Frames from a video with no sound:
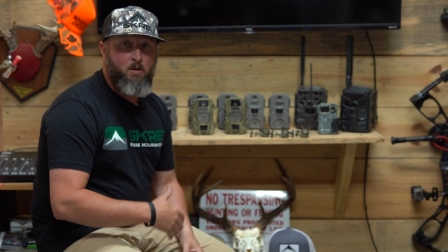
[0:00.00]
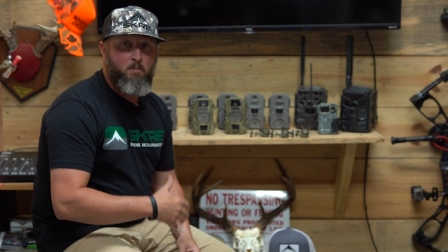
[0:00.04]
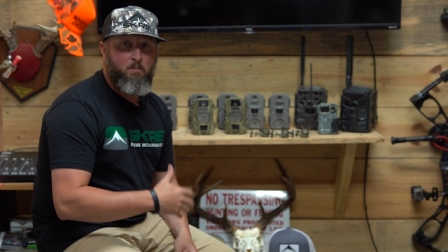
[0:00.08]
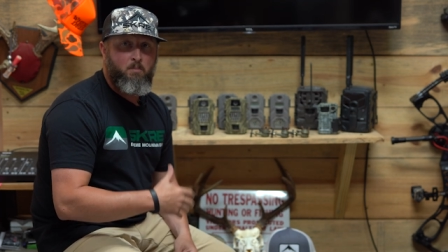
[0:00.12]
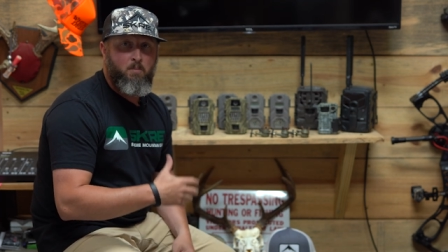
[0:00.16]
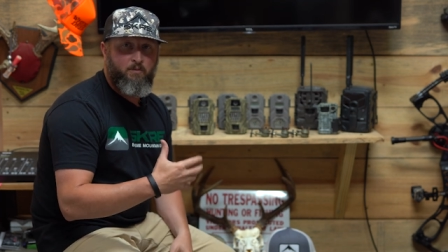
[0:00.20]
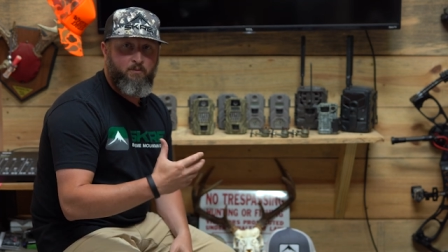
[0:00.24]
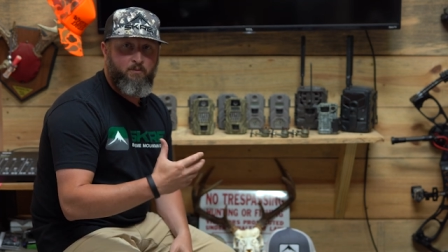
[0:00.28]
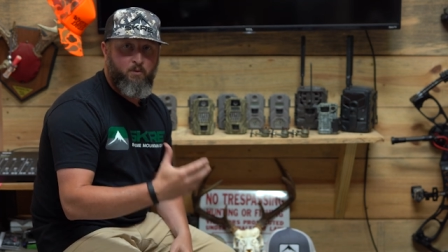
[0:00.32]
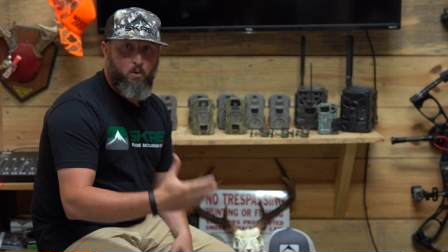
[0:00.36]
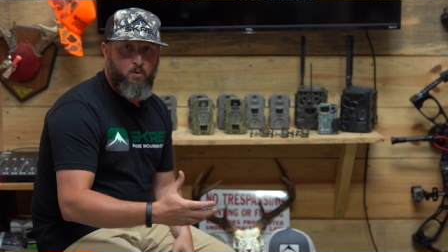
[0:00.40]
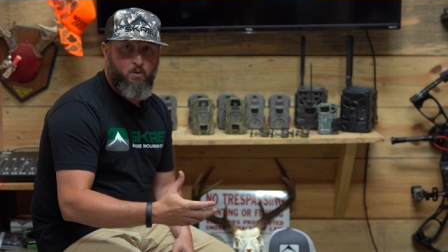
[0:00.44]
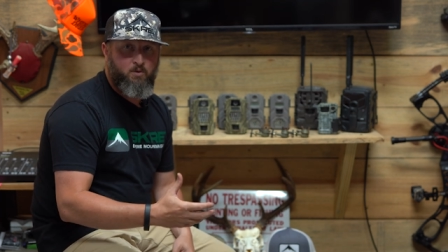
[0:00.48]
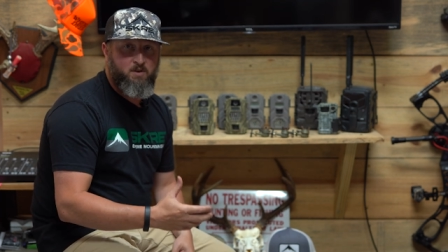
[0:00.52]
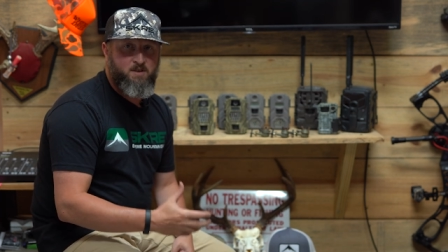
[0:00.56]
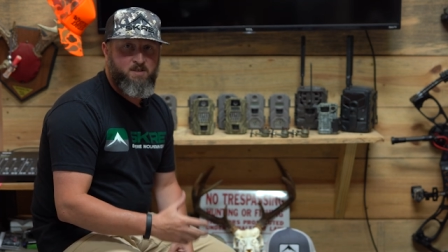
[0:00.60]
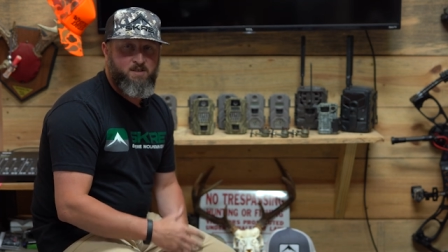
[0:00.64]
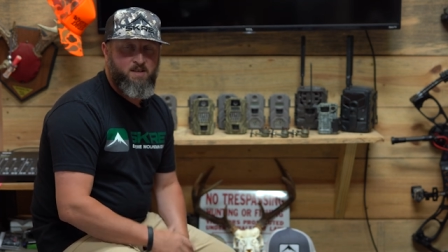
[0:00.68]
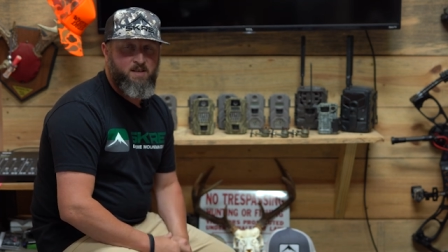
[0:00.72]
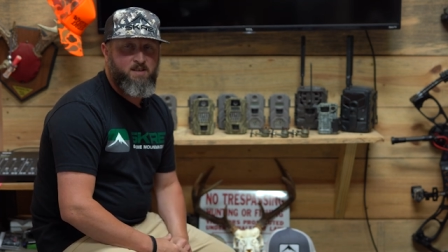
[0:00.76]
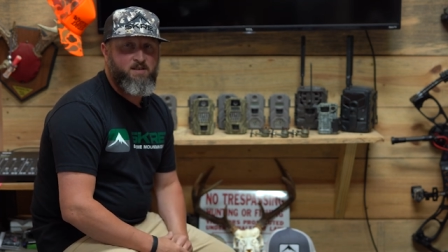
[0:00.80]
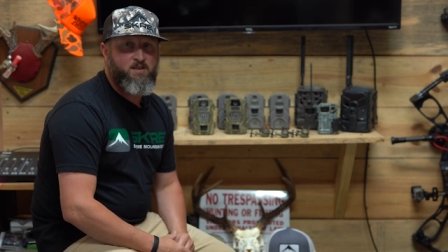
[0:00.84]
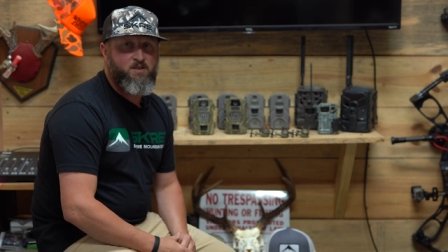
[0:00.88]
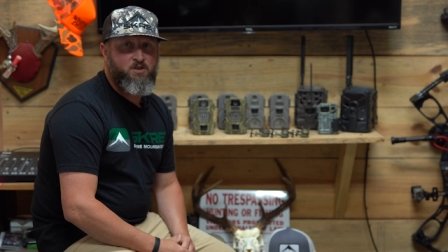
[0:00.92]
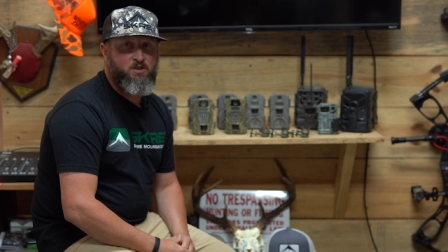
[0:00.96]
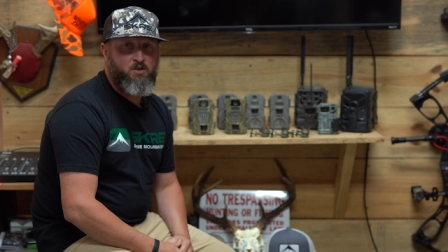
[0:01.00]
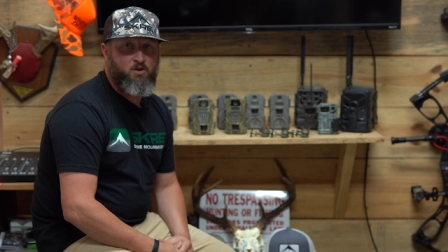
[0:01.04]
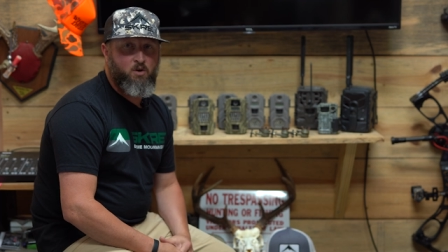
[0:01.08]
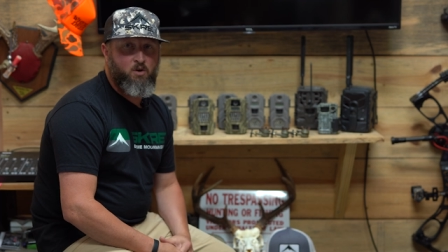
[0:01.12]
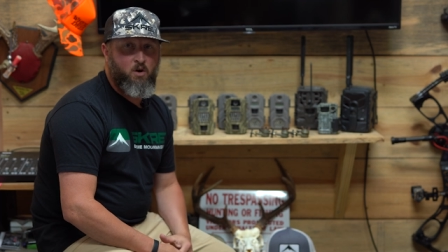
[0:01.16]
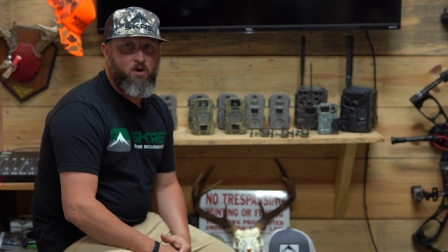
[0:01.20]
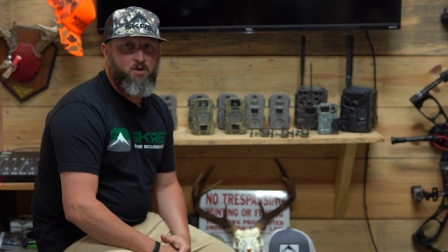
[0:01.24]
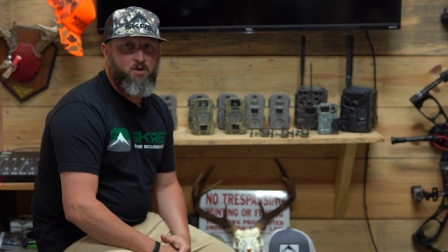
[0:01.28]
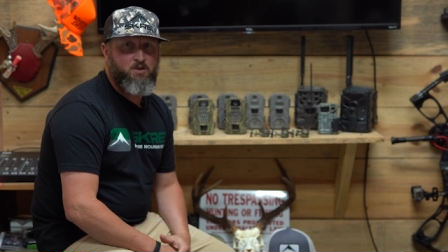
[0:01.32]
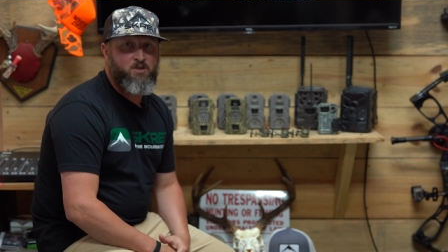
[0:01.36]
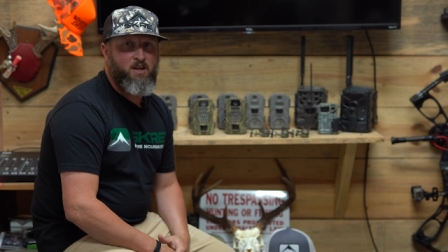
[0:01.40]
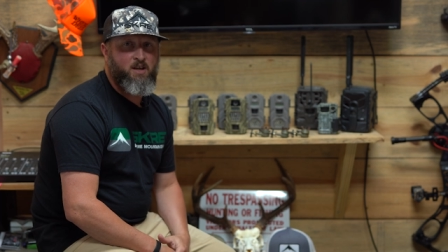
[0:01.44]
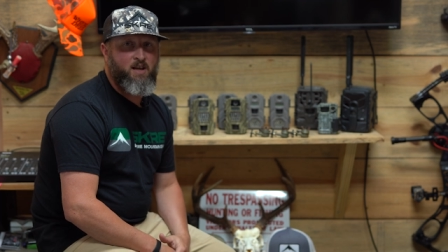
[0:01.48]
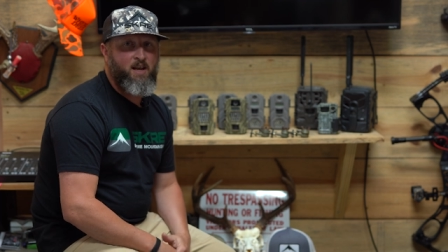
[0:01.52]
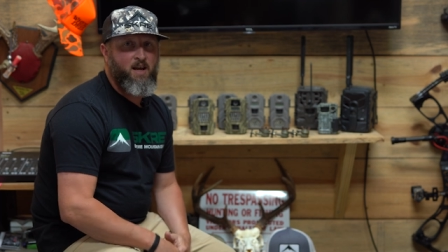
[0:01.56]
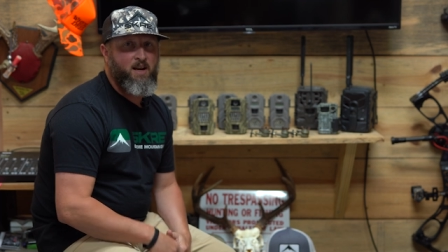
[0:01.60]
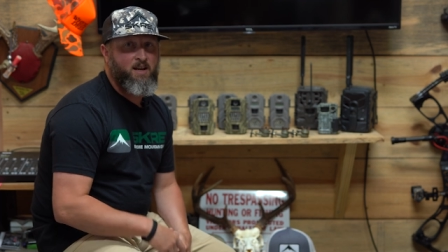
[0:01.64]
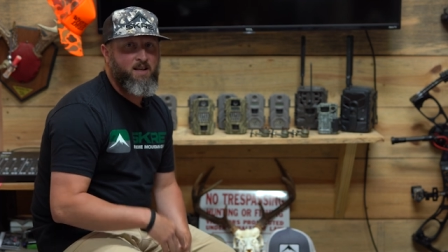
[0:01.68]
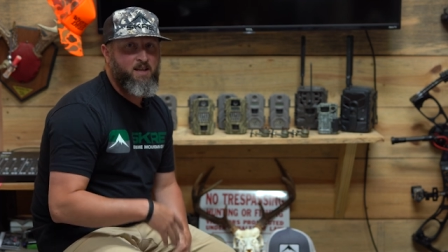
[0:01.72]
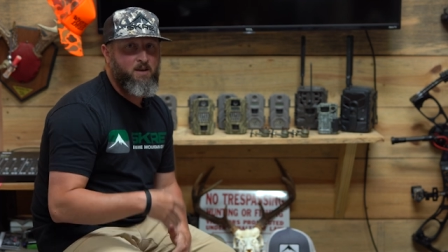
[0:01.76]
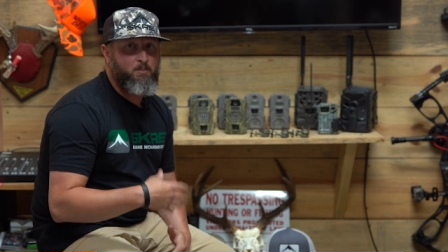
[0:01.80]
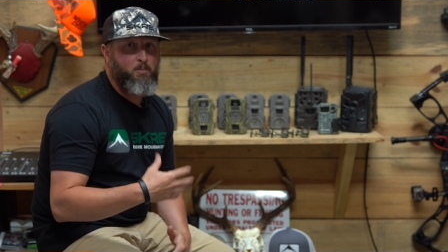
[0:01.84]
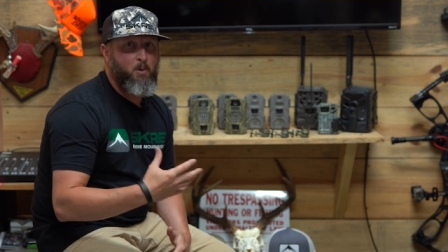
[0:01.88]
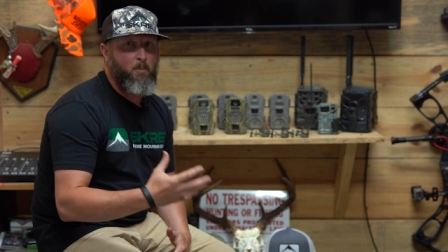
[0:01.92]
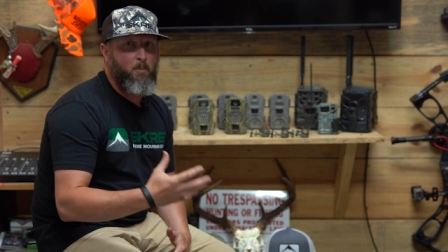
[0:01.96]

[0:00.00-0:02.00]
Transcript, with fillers: before the season starts to kinda get